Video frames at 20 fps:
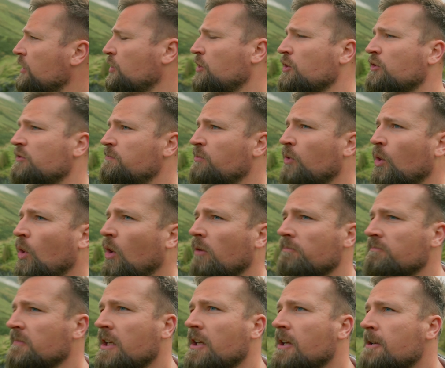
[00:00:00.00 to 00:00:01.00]
could have brought
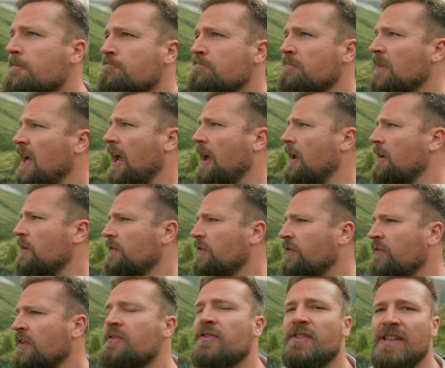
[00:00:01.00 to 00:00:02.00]
a
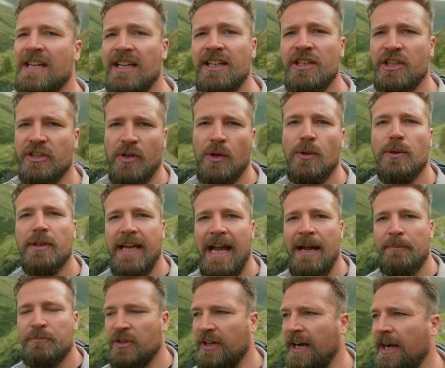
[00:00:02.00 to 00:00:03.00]
15-year-old
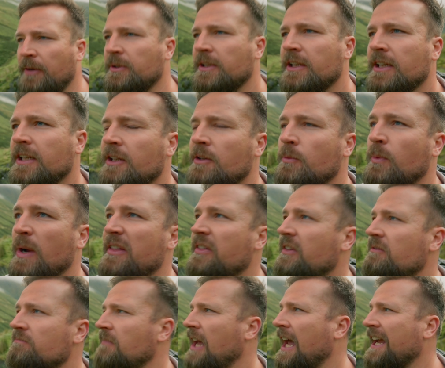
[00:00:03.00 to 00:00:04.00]
camera out
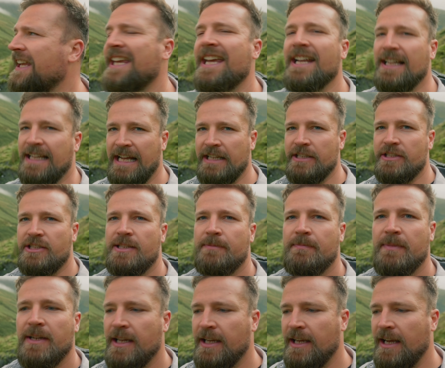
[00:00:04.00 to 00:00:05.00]
with a kit lens,
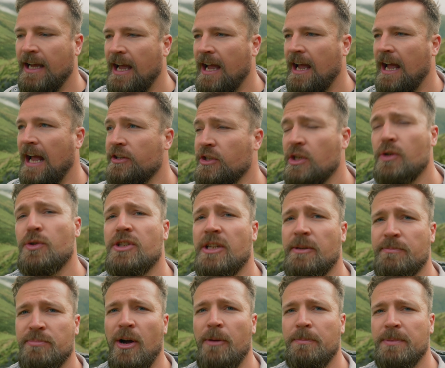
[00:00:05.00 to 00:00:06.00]
and using
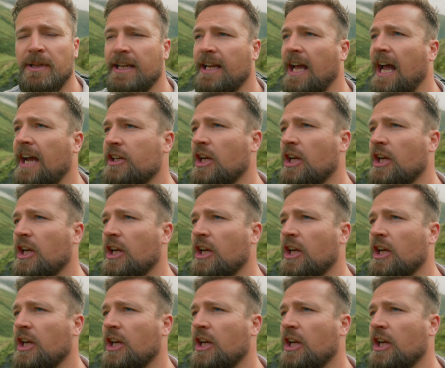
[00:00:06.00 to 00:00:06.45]
it properly, I